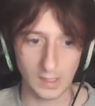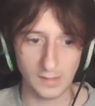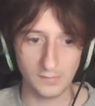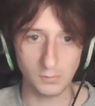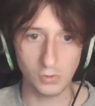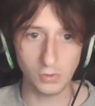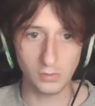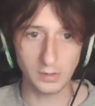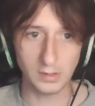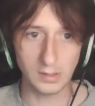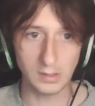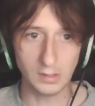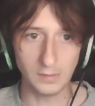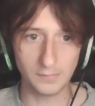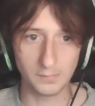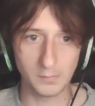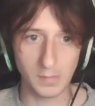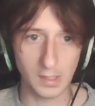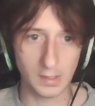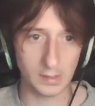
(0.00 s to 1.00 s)
have more than
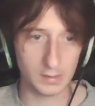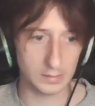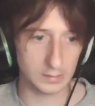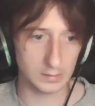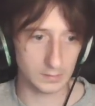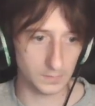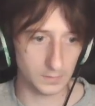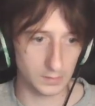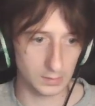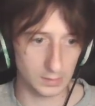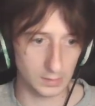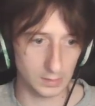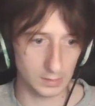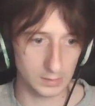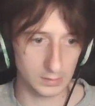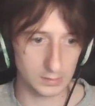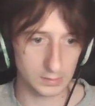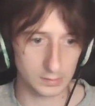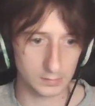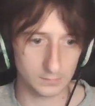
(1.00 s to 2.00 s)
enough melees for the
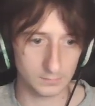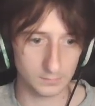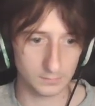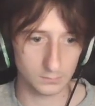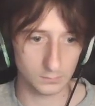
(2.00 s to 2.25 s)
night.